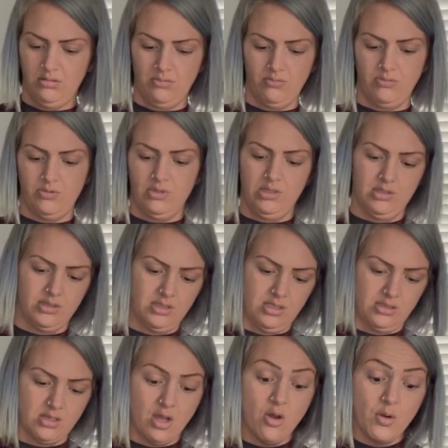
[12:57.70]
What is
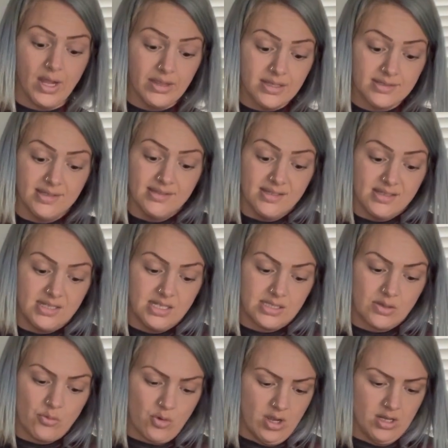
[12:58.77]
this? Okay, this is a
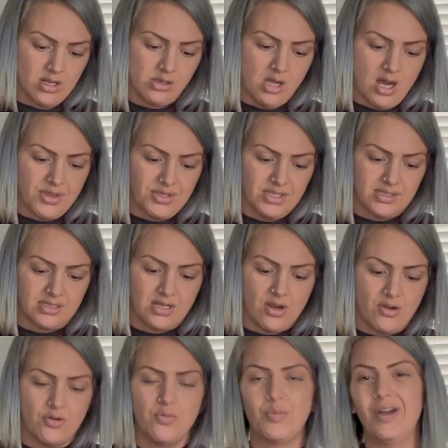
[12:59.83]
decent one. Cloth and
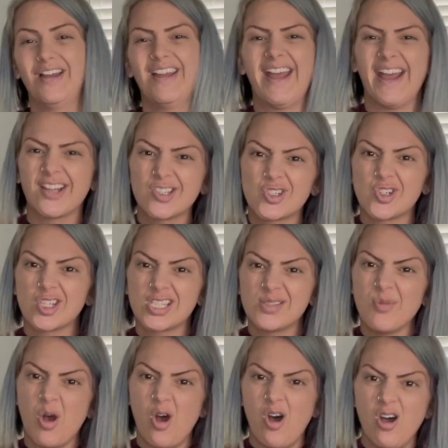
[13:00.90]
stone, but extra
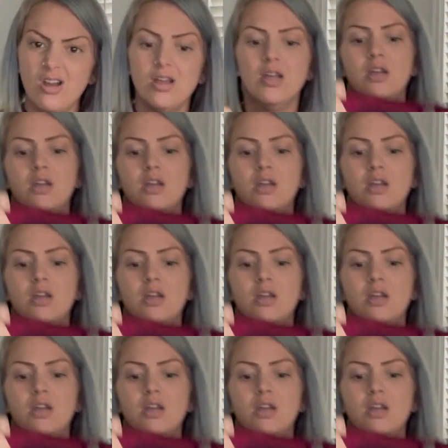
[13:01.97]
small.